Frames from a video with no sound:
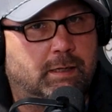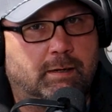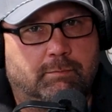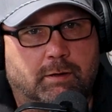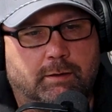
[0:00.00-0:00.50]

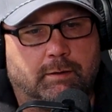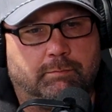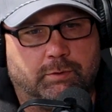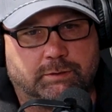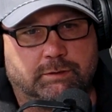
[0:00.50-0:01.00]
time writing a
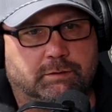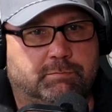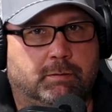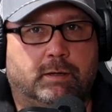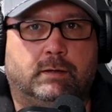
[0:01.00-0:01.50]
business
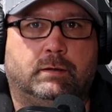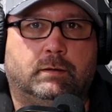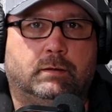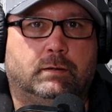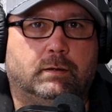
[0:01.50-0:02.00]
plan,
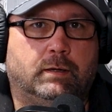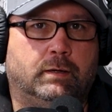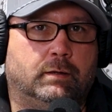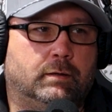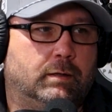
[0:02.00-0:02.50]

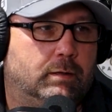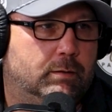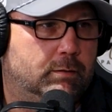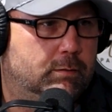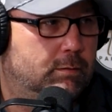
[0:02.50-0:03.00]
and
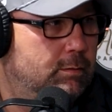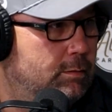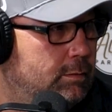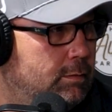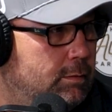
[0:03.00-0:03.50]

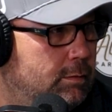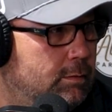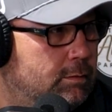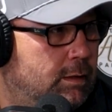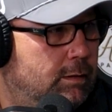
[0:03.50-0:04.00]

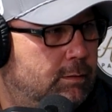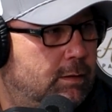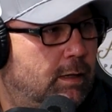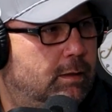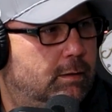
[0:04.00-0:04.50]
that
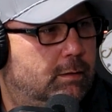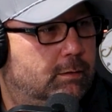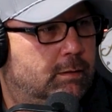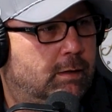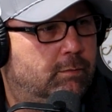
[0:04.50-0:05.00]

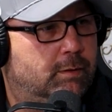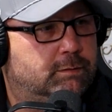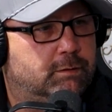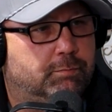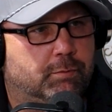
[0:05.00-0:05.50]

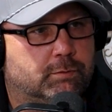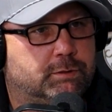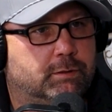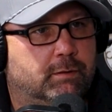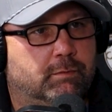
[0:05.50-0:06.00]
was a
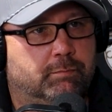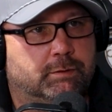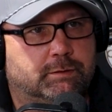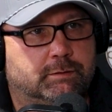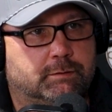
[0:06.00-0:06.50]
portion of the
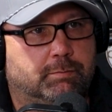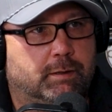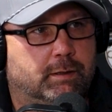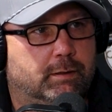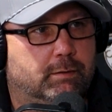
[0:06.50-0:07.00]
business
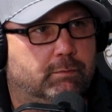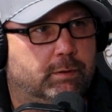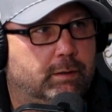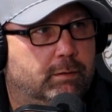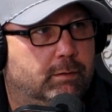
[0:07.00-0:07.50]
plan that
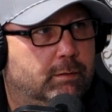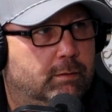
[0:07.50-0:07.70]
we